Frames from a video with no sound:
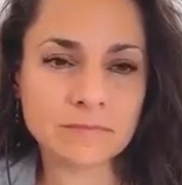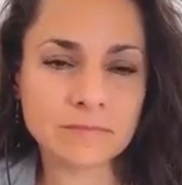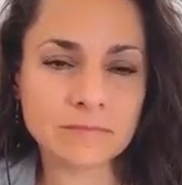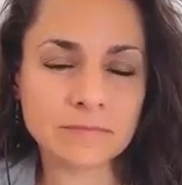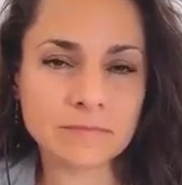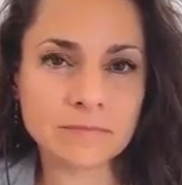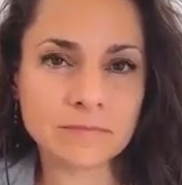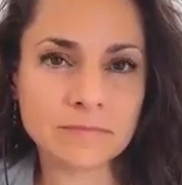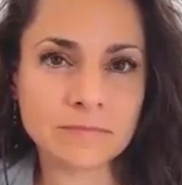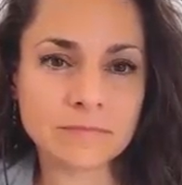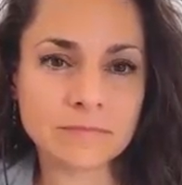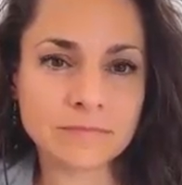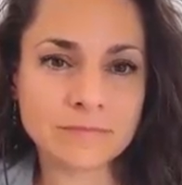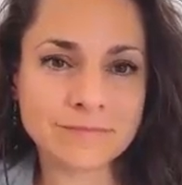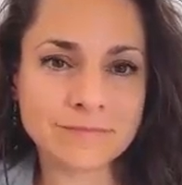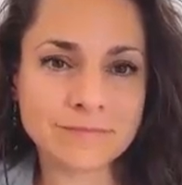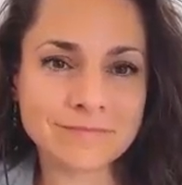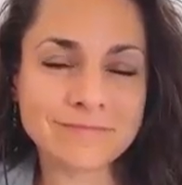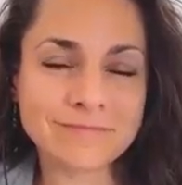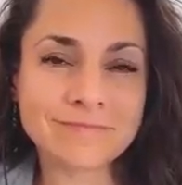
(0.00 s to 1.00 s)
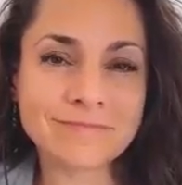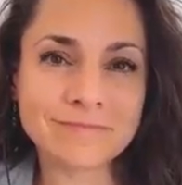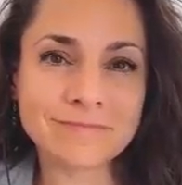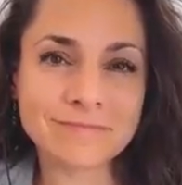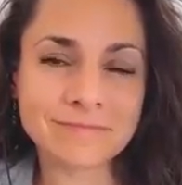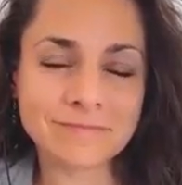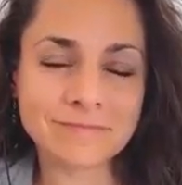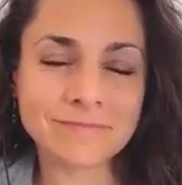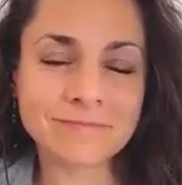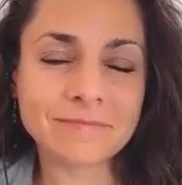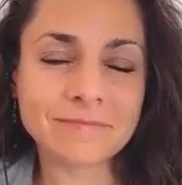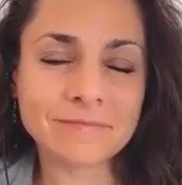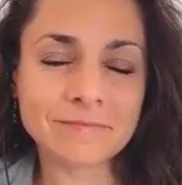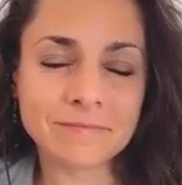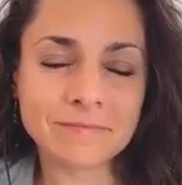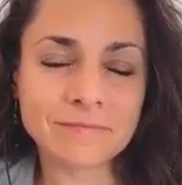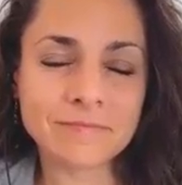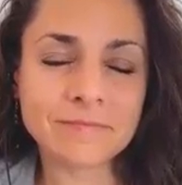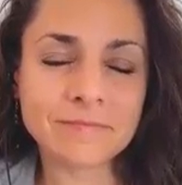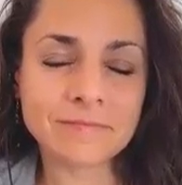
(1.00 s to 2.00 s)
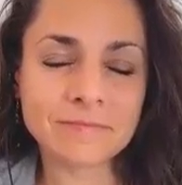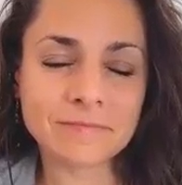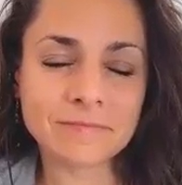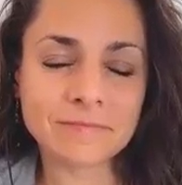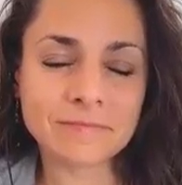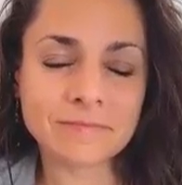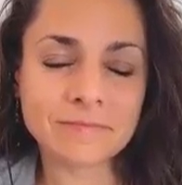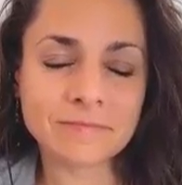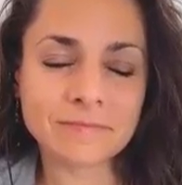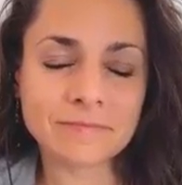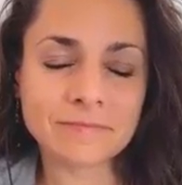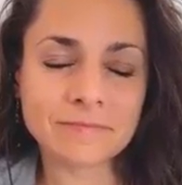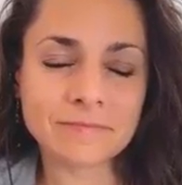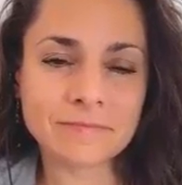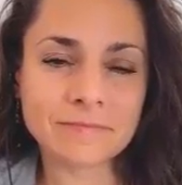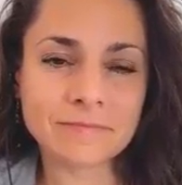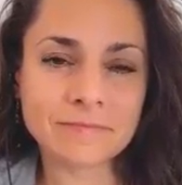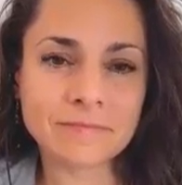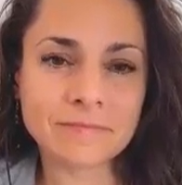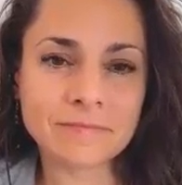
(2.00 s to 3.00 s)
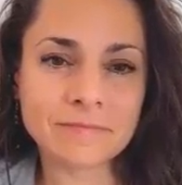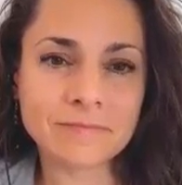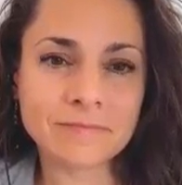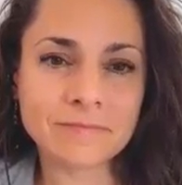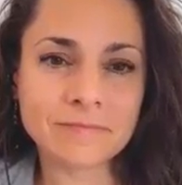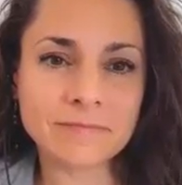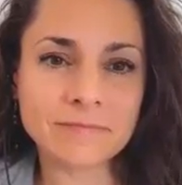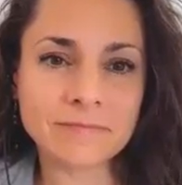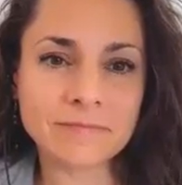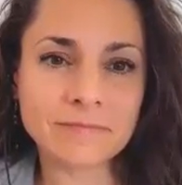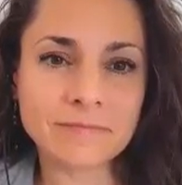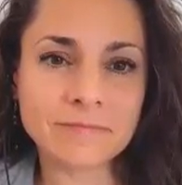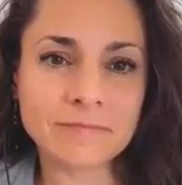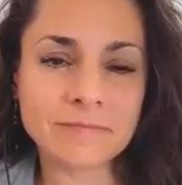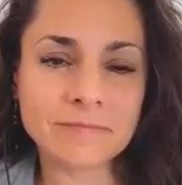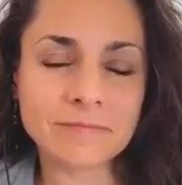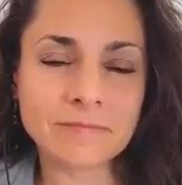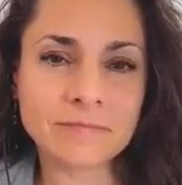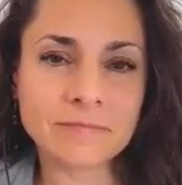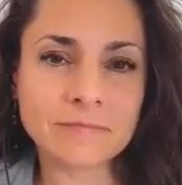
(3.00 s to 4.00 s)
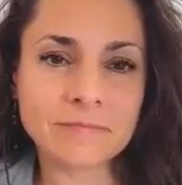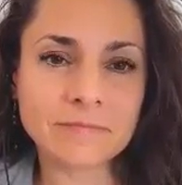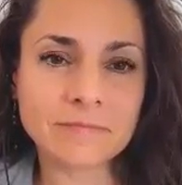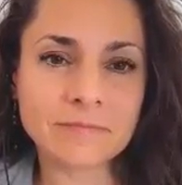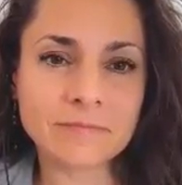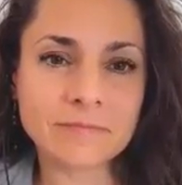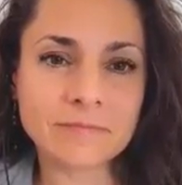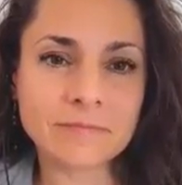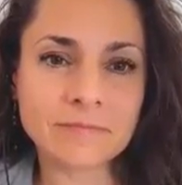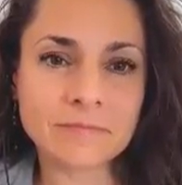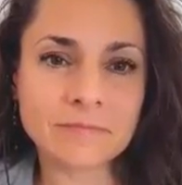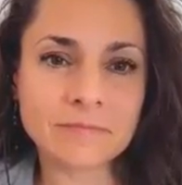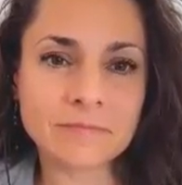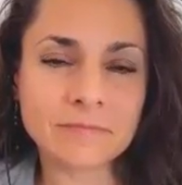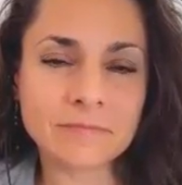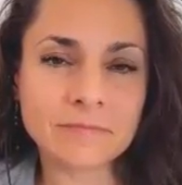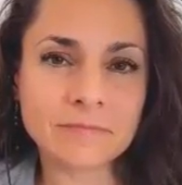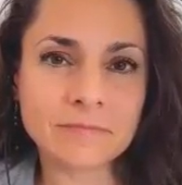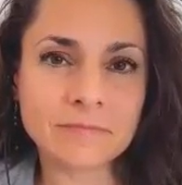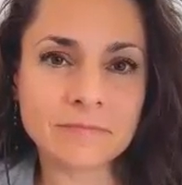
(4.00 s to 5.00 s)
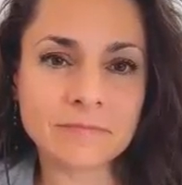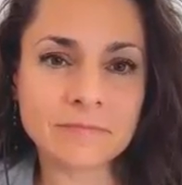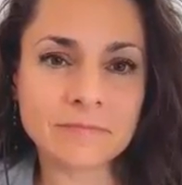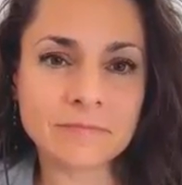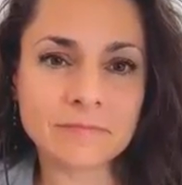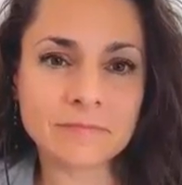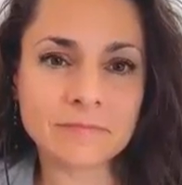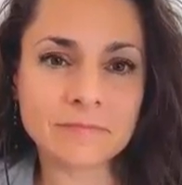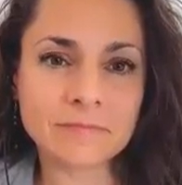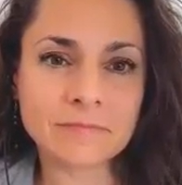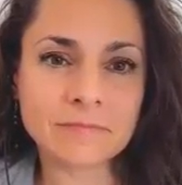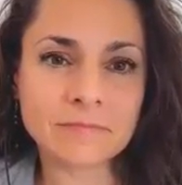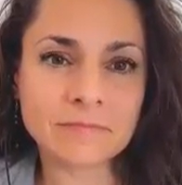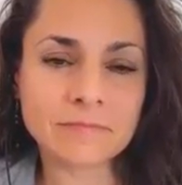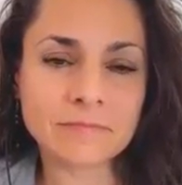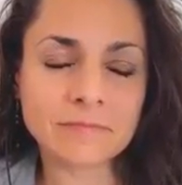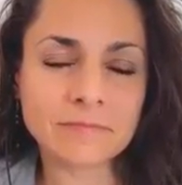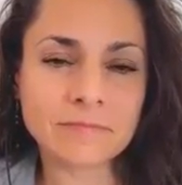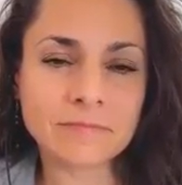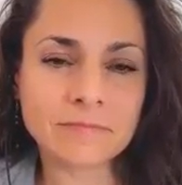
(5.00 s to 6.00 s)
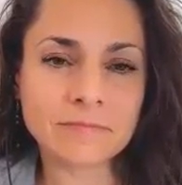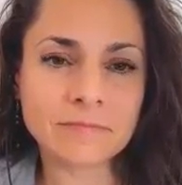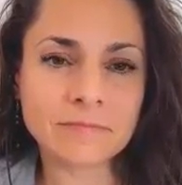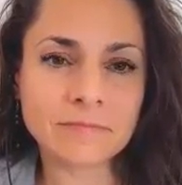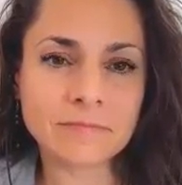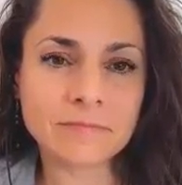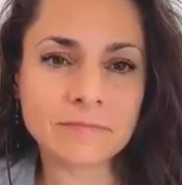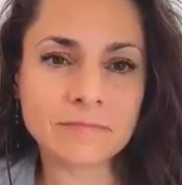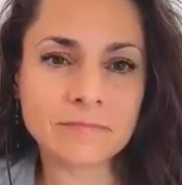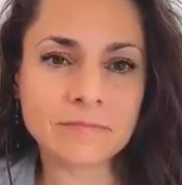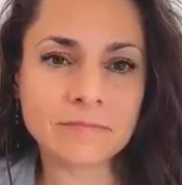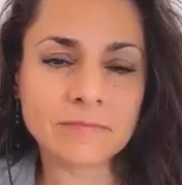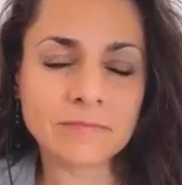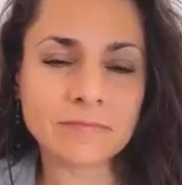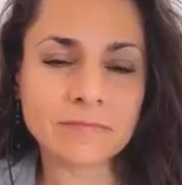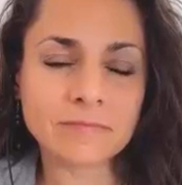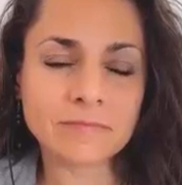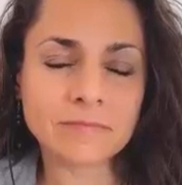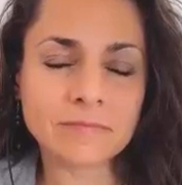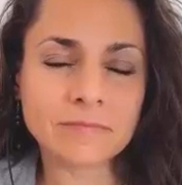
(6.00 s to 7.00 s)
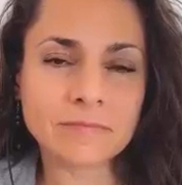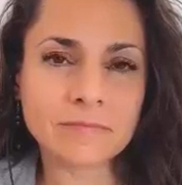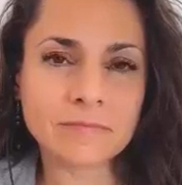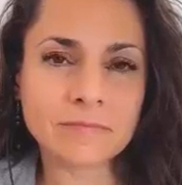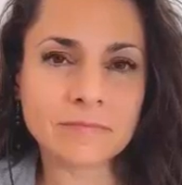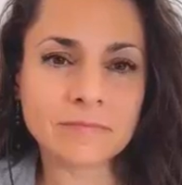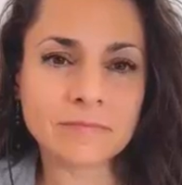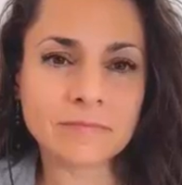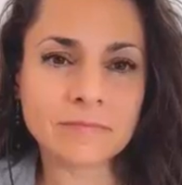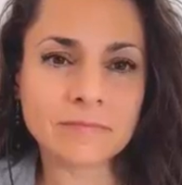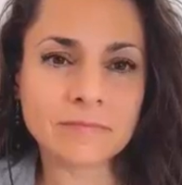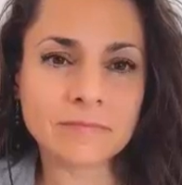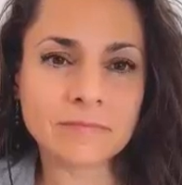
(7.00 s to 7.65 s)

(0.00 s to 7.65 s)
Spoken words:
This person isn't speaking.